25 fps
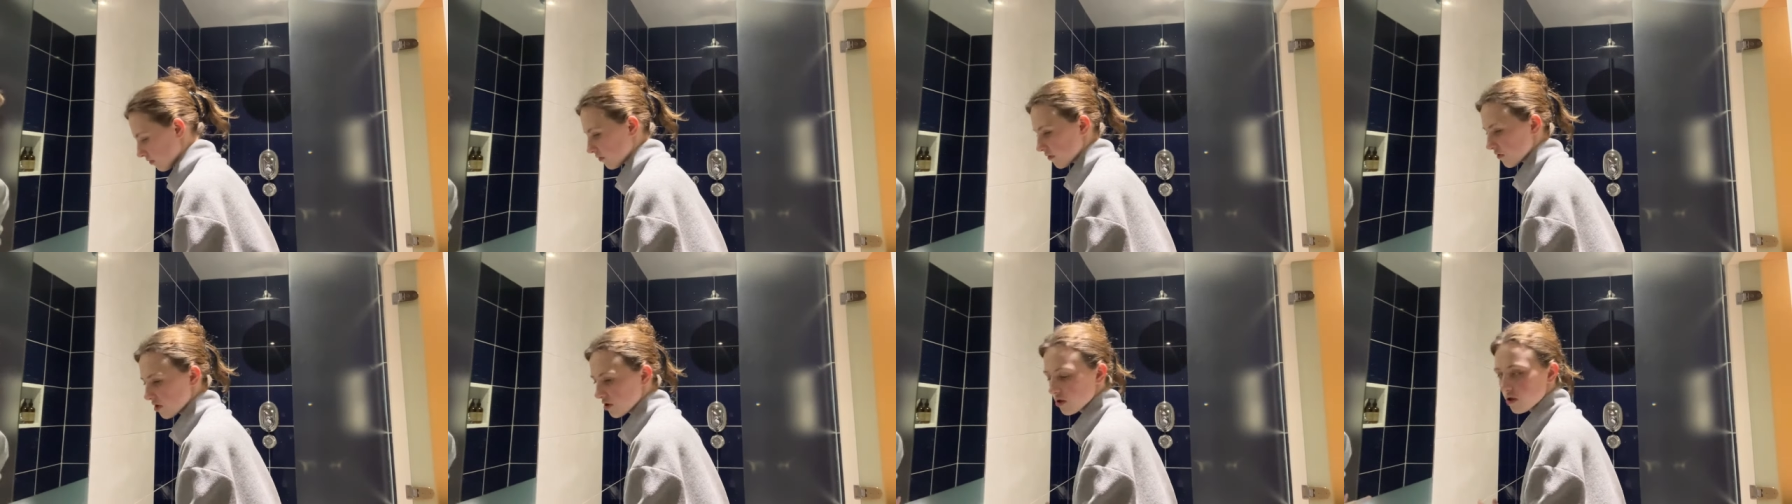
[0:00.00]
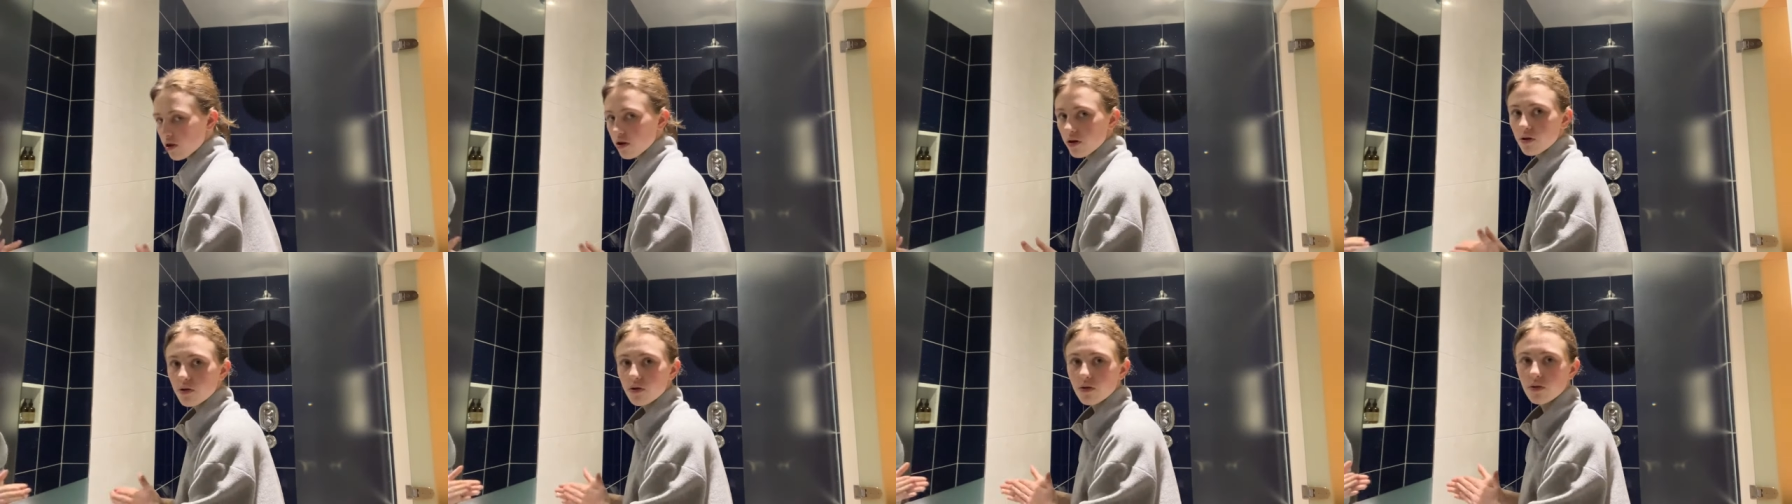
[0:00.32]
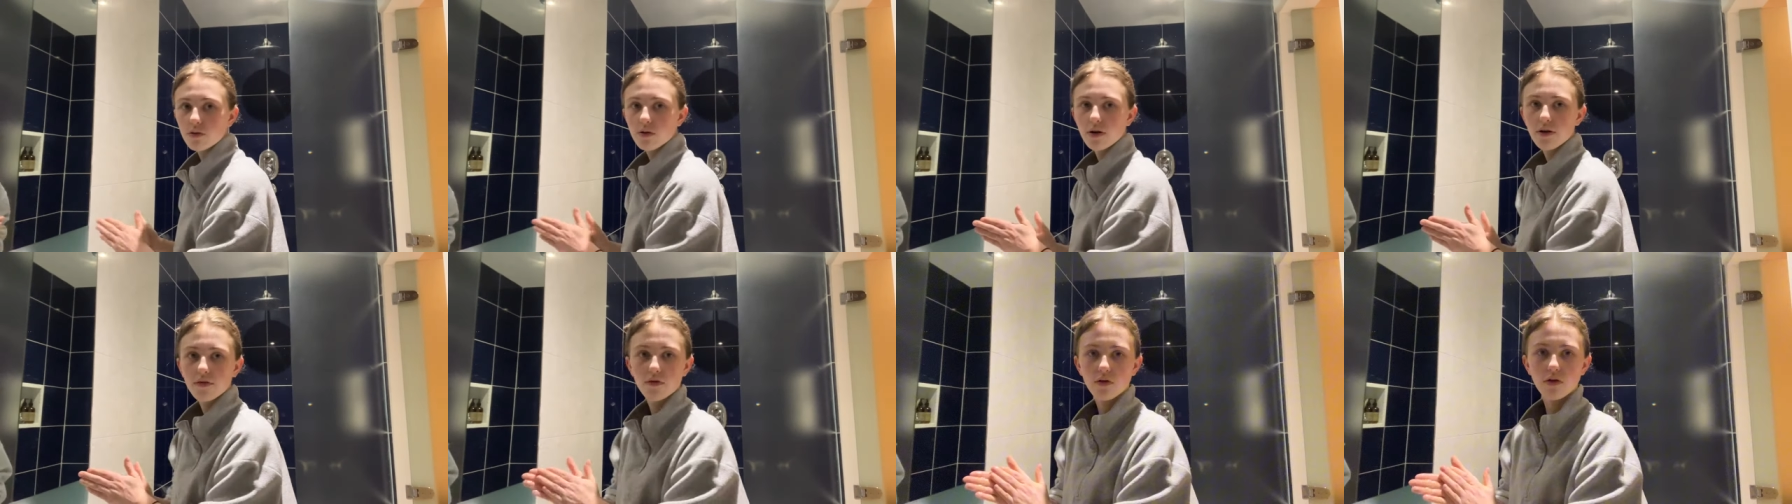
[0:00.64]
so
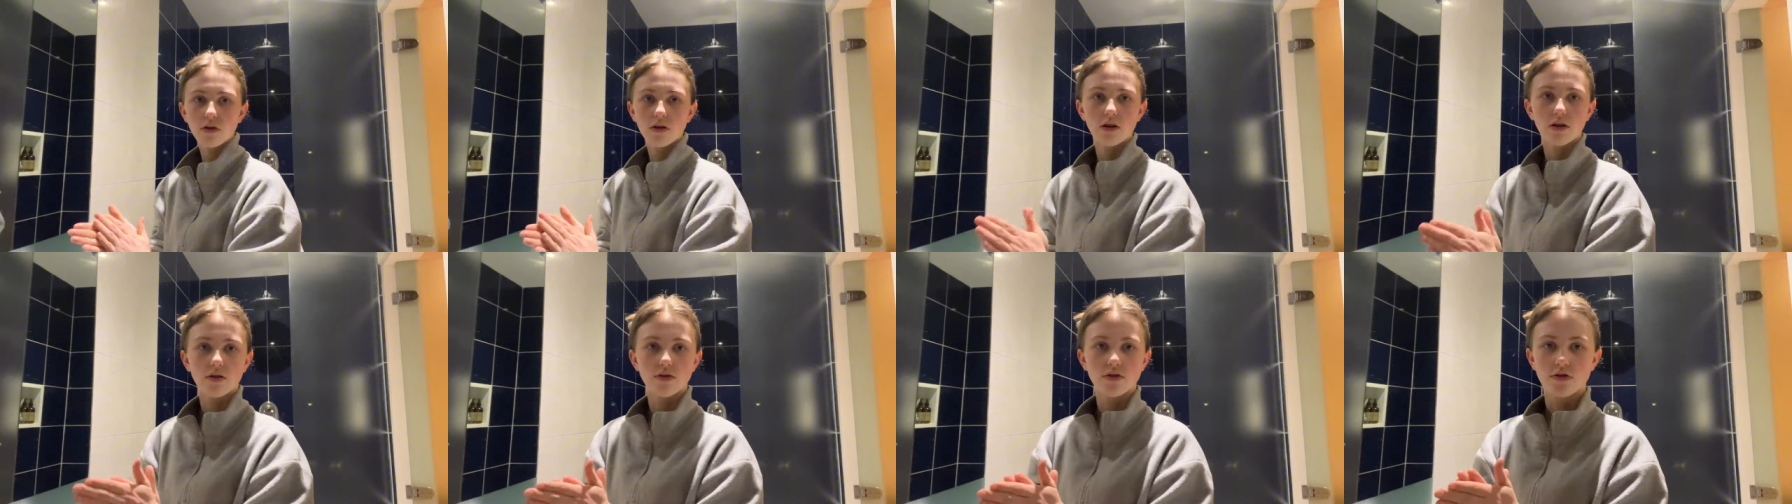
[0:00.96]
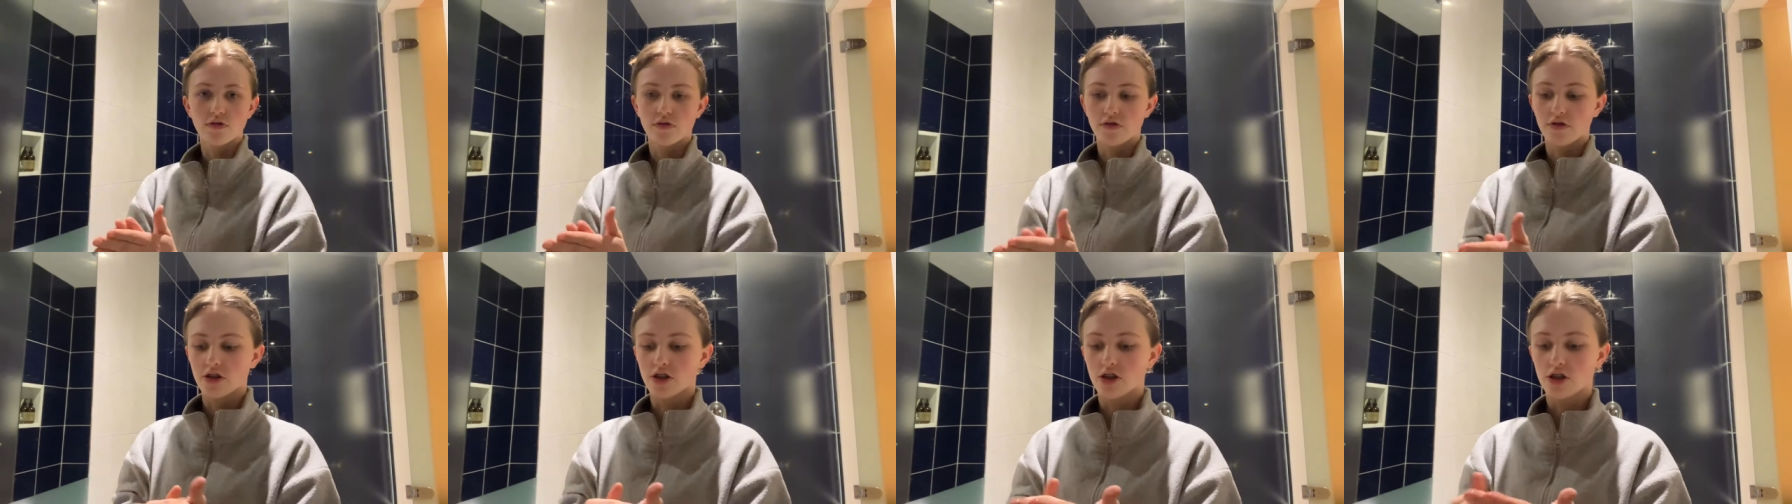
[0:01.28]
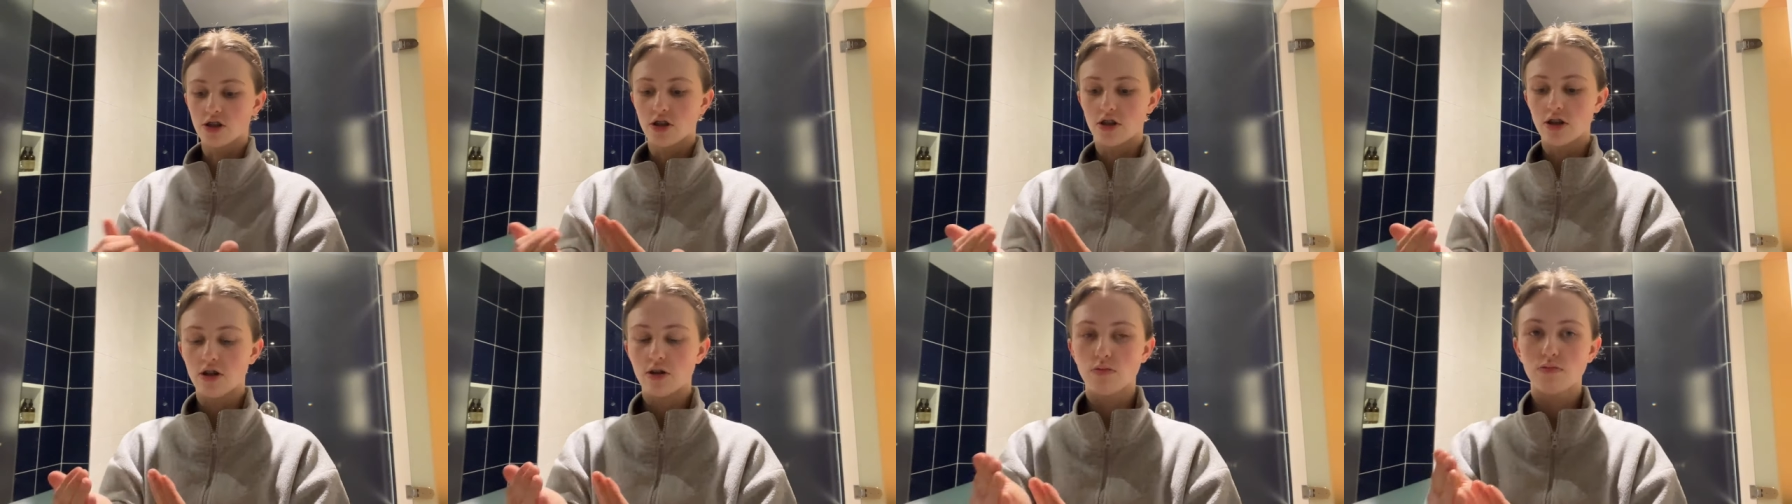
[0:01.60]
I've got loads of revision
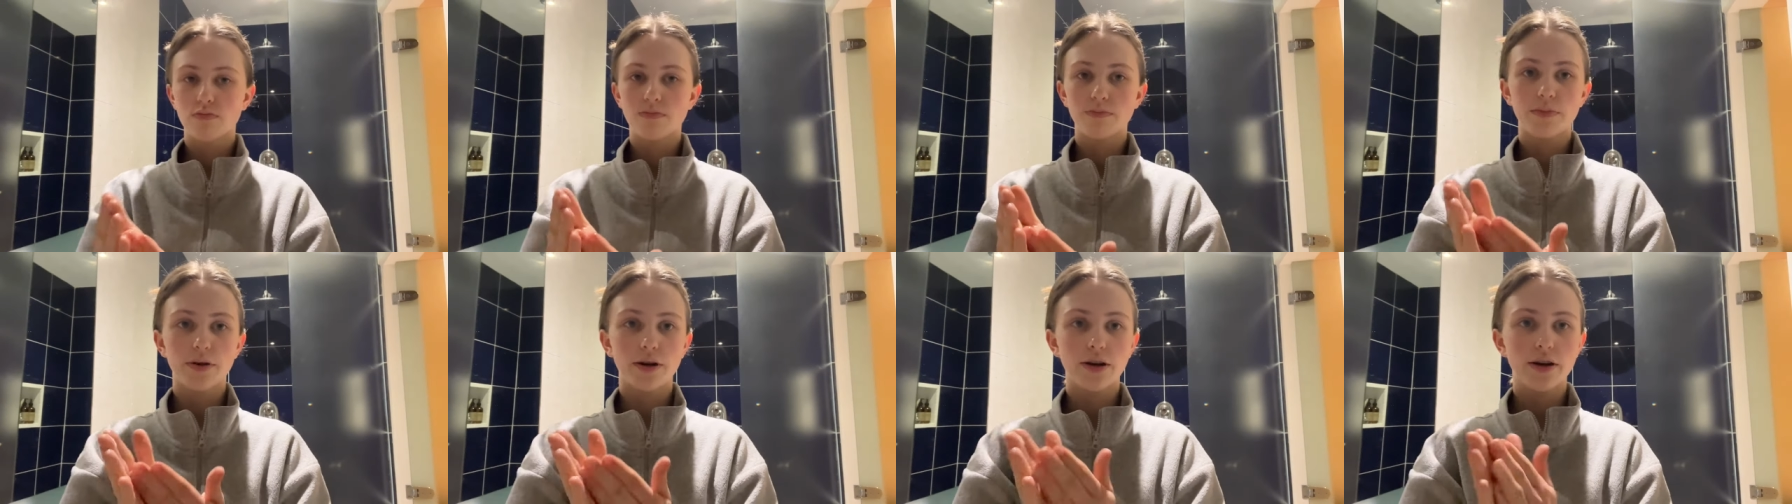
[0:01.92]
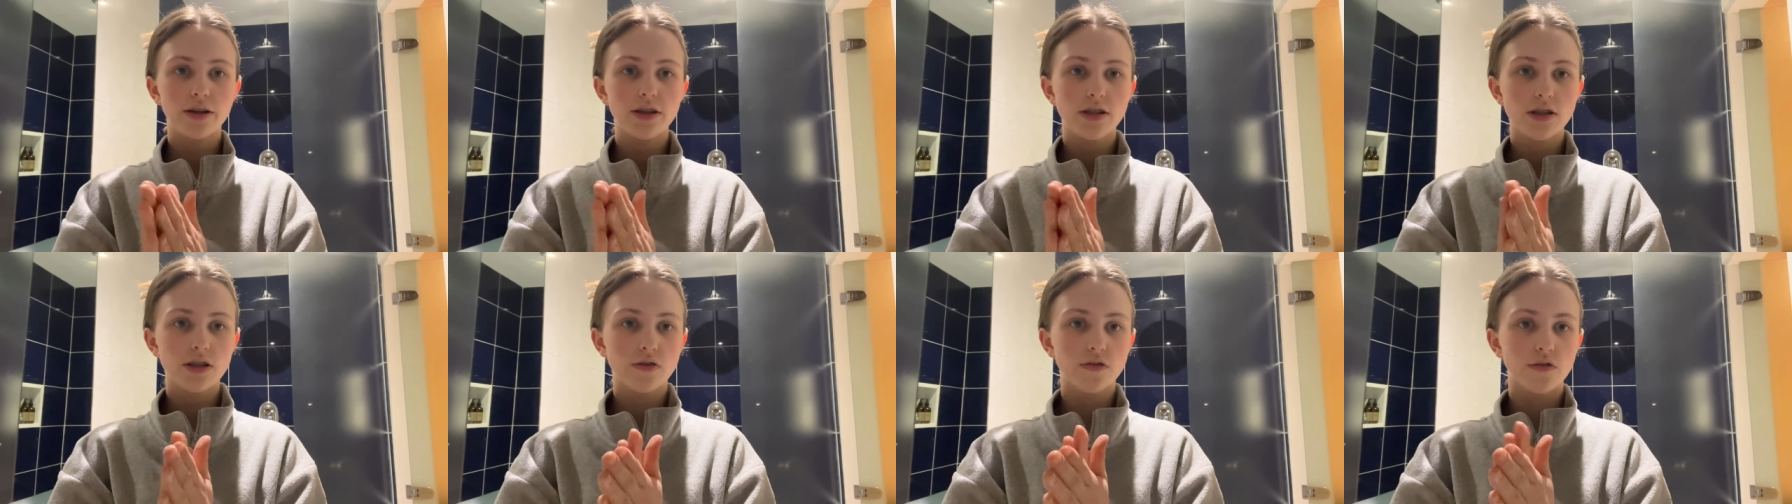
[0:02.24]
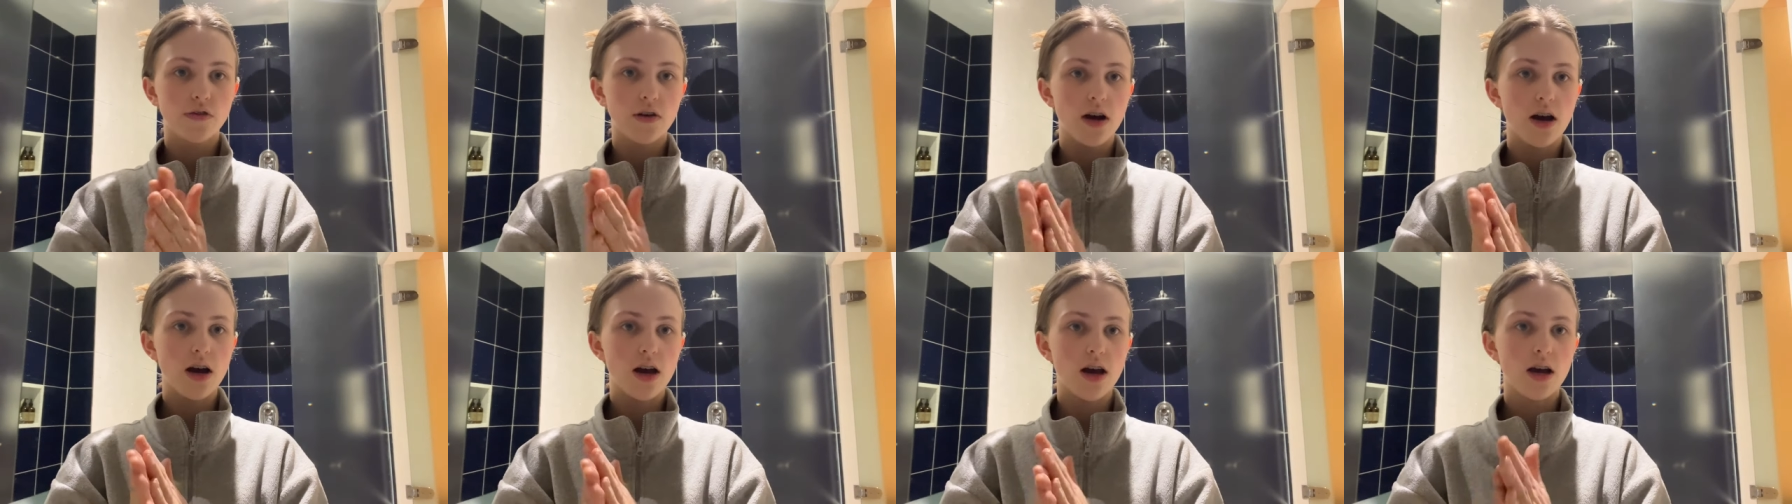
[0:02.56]
to do, but it's
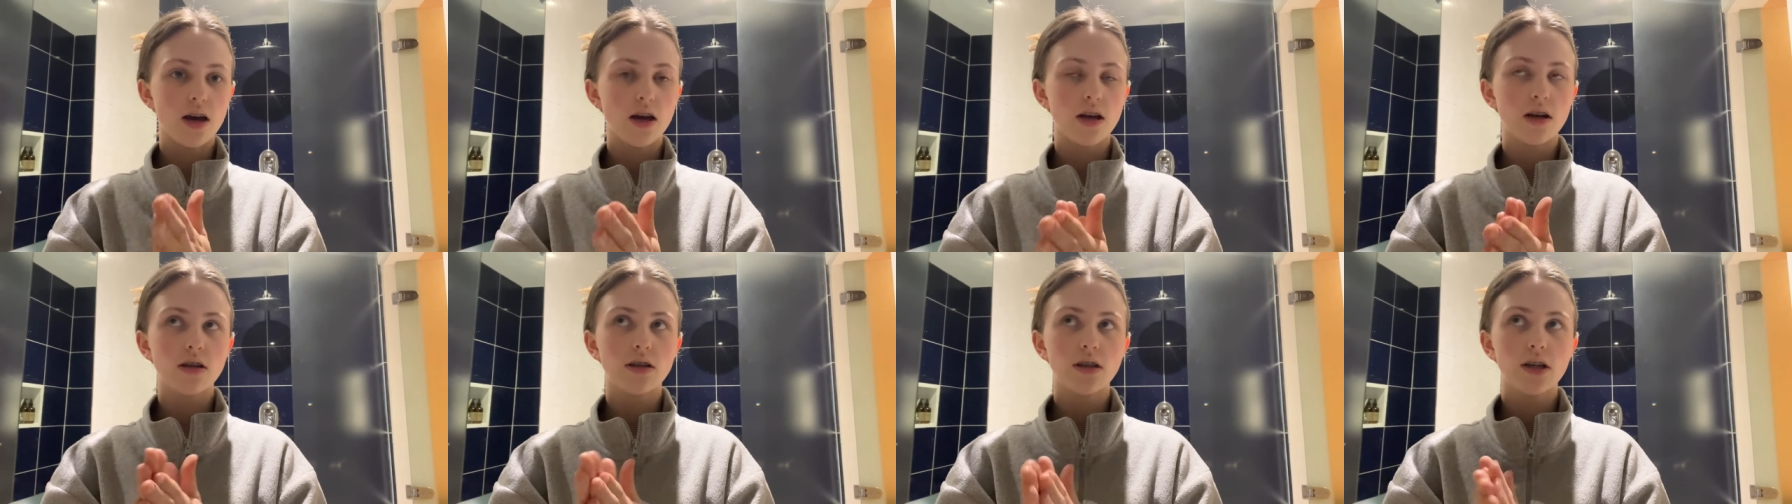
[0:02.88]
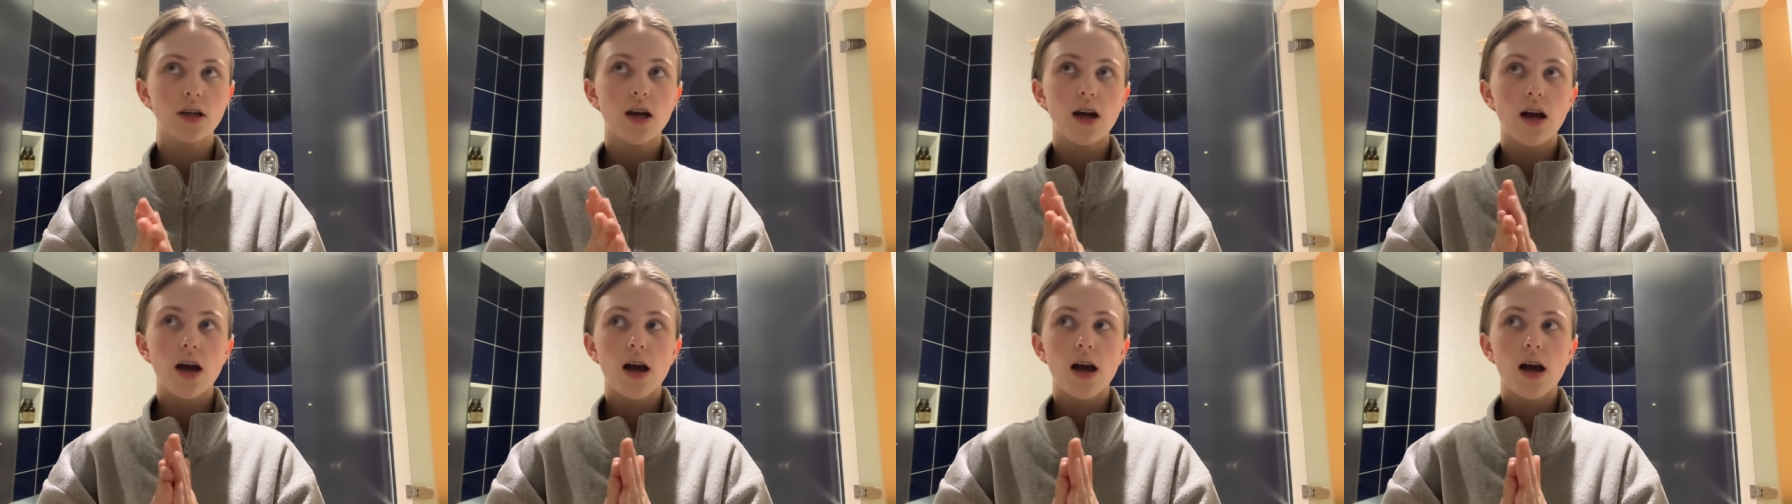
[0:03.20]
fine.